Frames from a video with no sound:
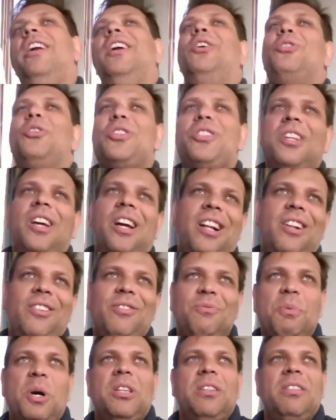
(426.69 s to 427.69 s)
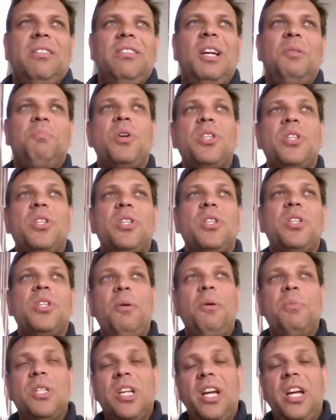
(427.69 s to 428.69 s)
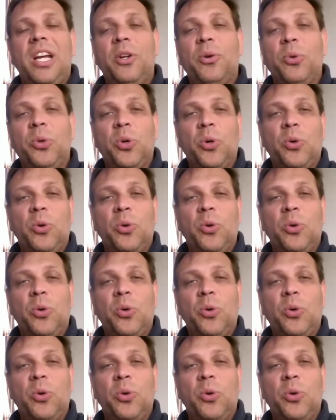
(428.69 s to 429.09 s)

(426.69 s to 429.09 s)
ourselves, but at present time, as I know,